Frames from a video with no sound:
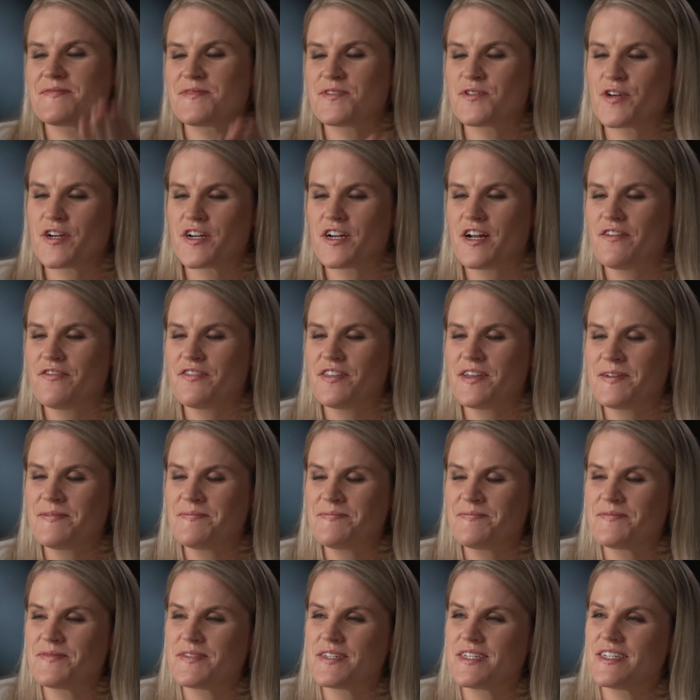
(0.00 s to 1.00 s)
trade-off thing.
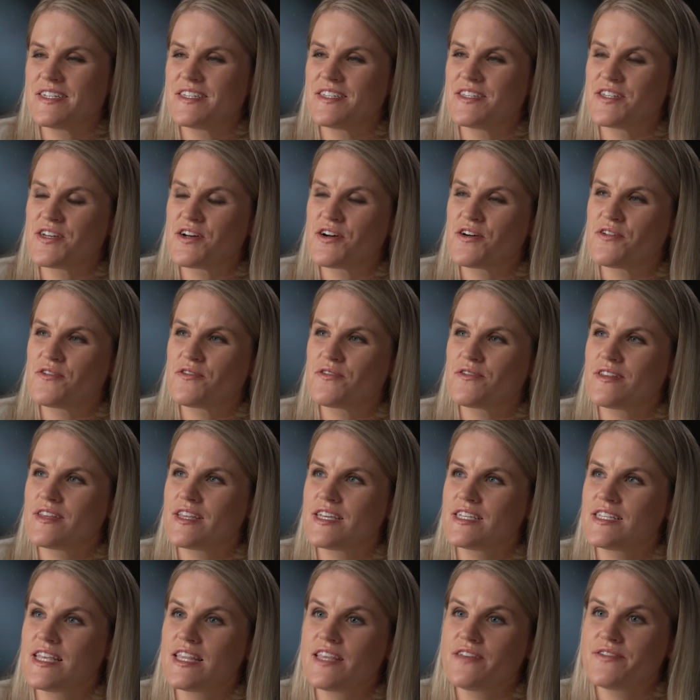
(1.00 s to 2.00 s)
So
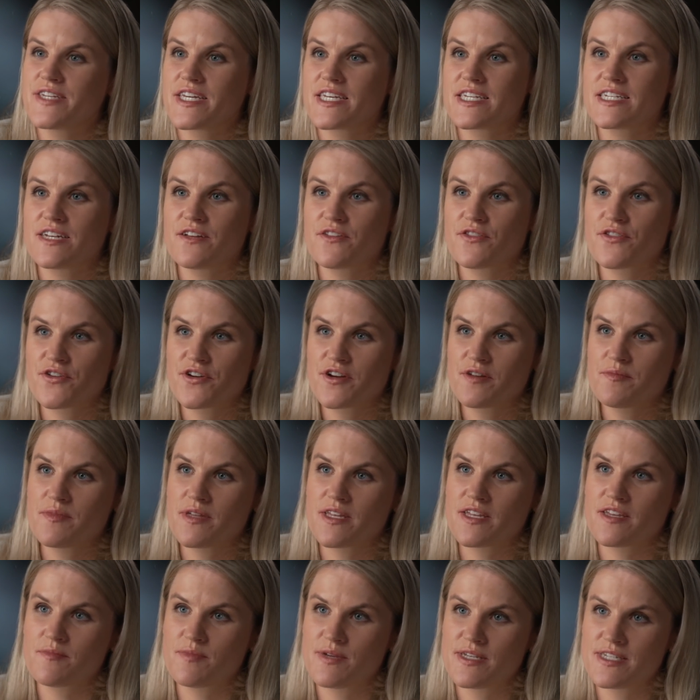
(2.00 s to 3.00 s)
they say they've taken down 30
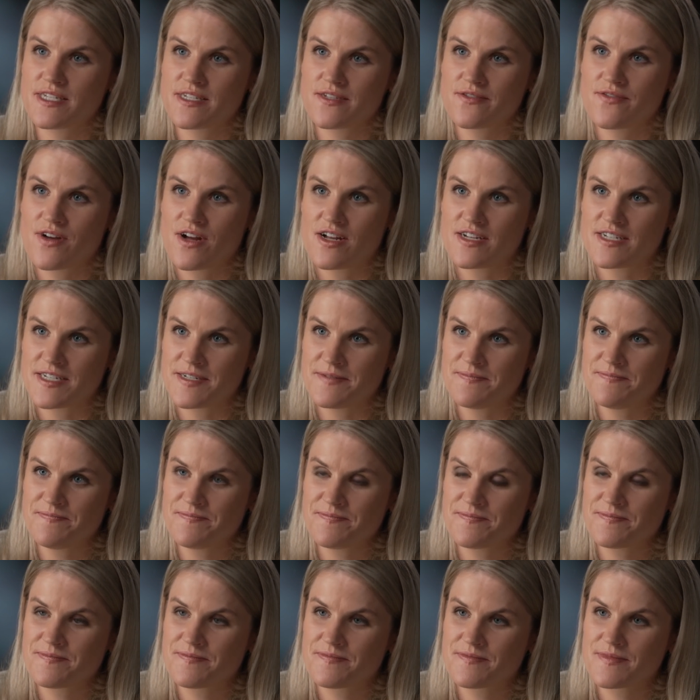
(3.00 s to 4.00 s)
million pieces of content.
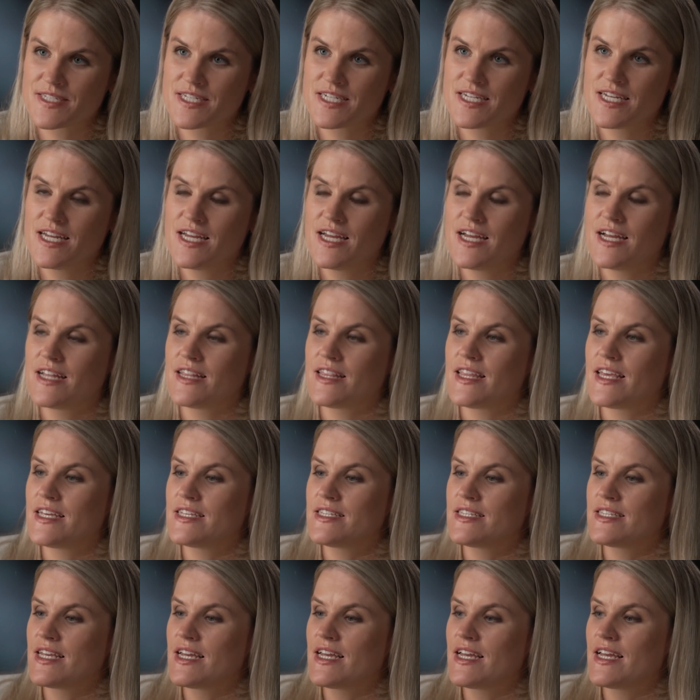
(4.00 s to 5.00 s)
They
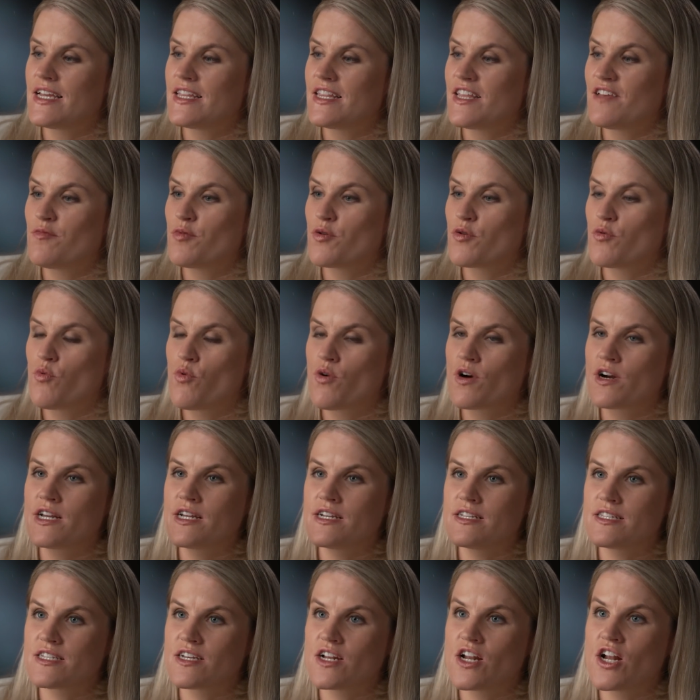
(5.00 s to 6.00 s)
say they've put
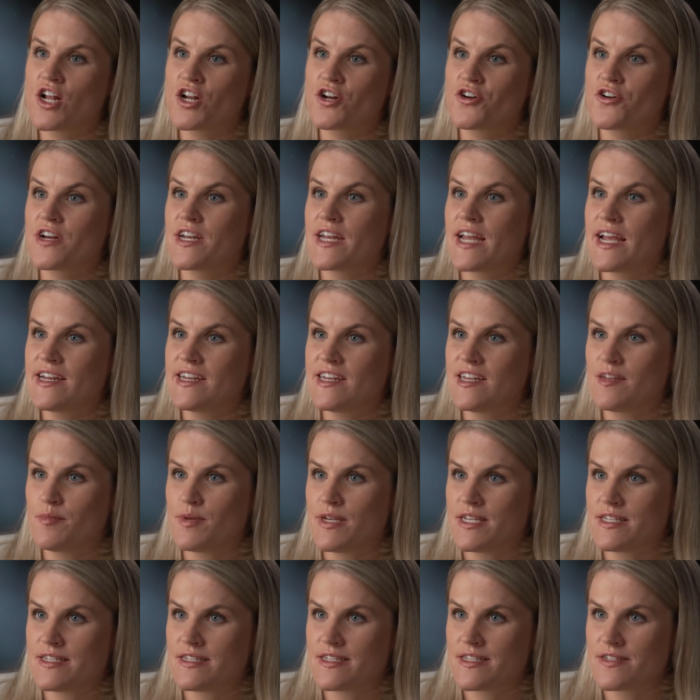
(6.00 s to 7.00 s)
warnings on 190
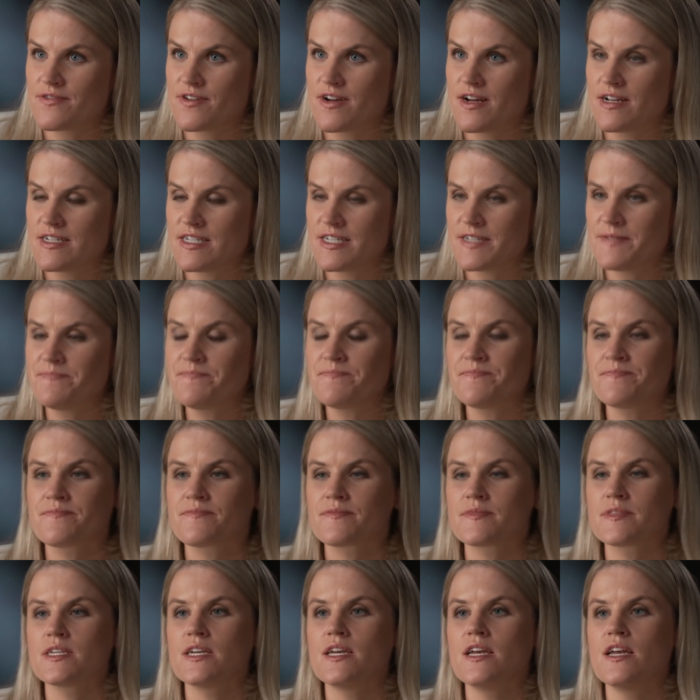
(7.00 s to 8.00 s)
pieces of content.
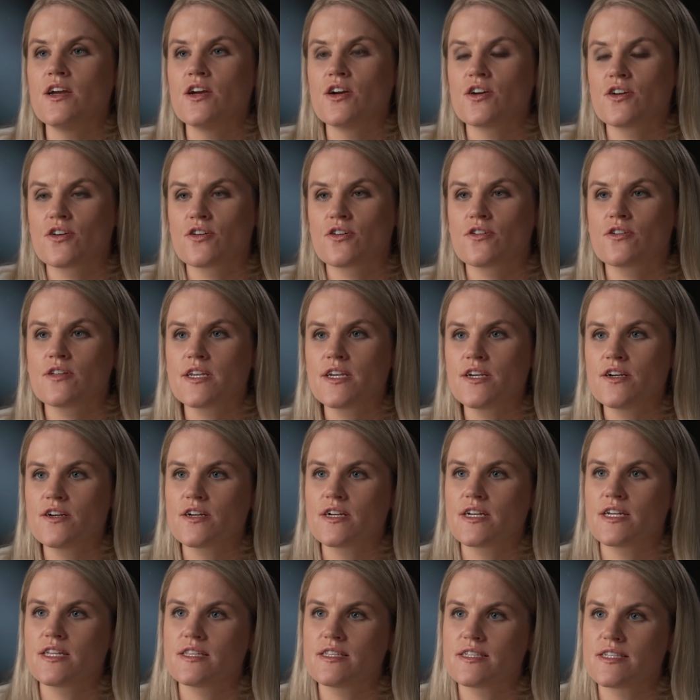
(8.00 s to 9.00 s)
Earlier
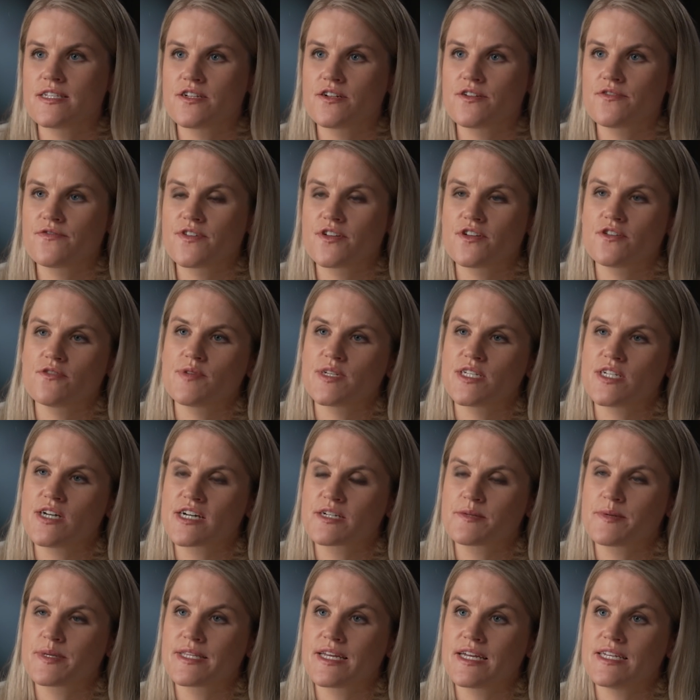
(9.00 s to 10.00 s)
in this interview, we
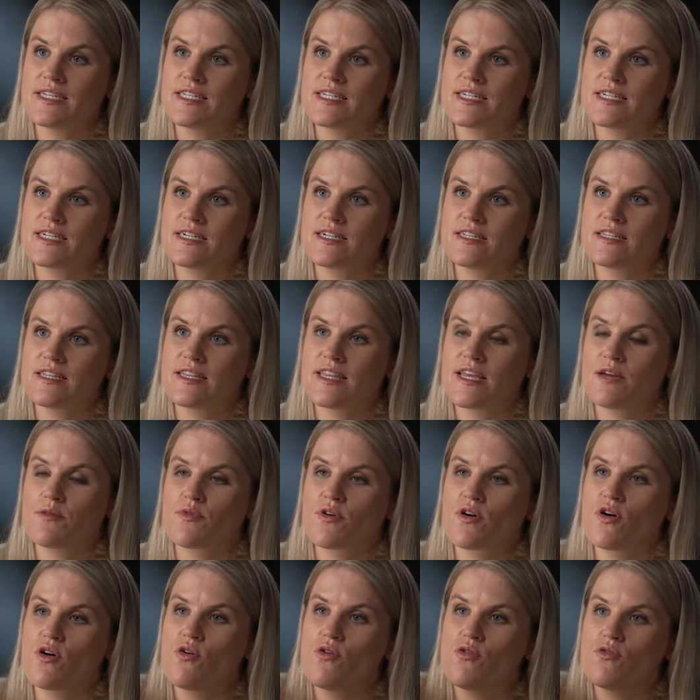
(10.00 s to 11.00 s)
talked about the idea that they
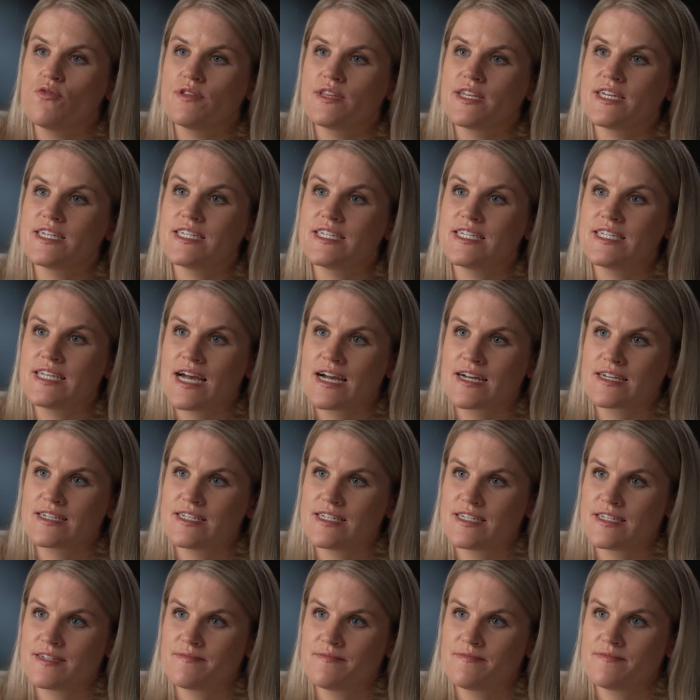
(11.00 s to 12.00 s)
were only
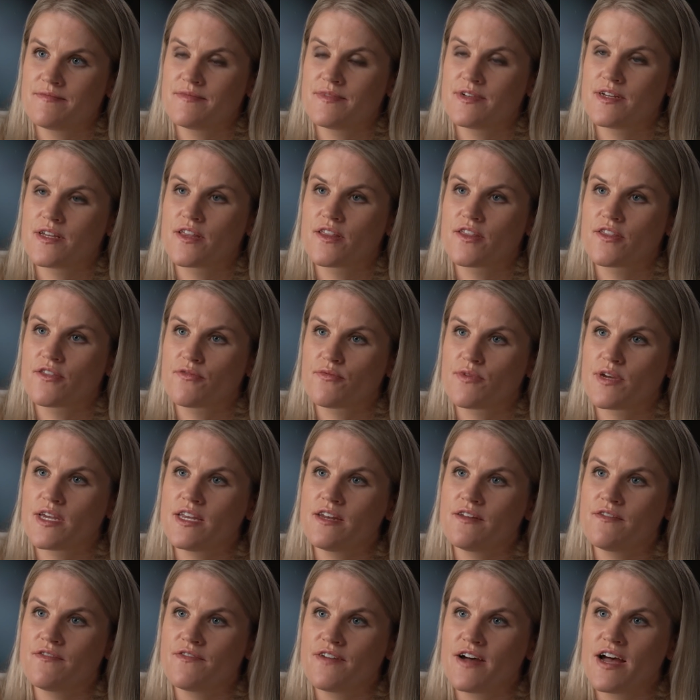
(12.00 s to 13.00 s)
detecting 3
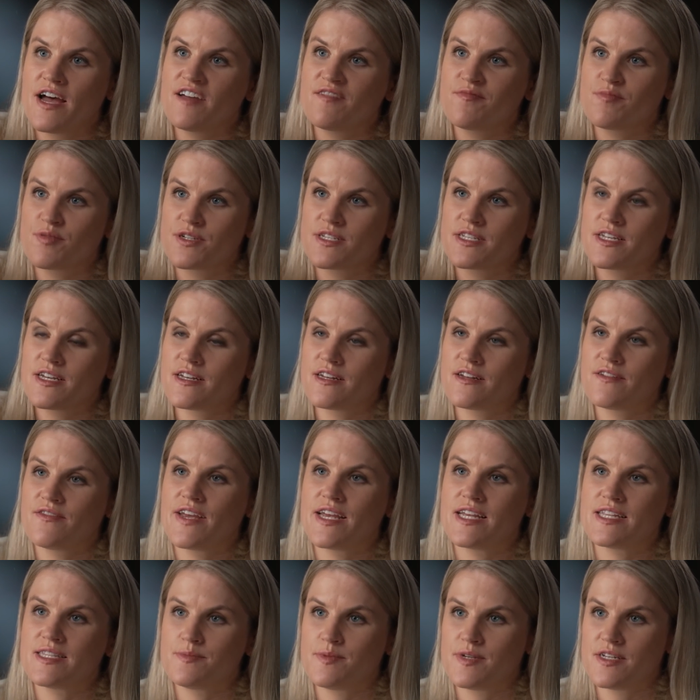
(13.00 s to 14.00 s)
to 5% of
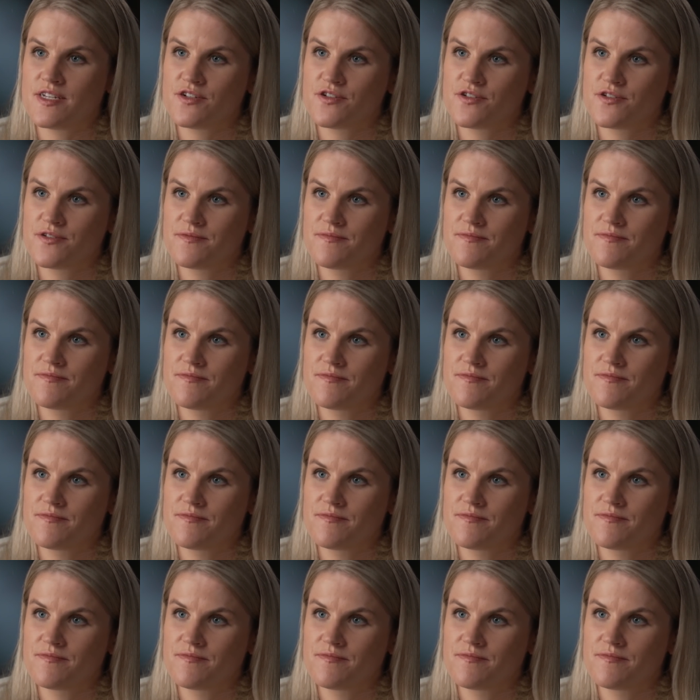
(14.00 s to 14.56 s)
hate speech,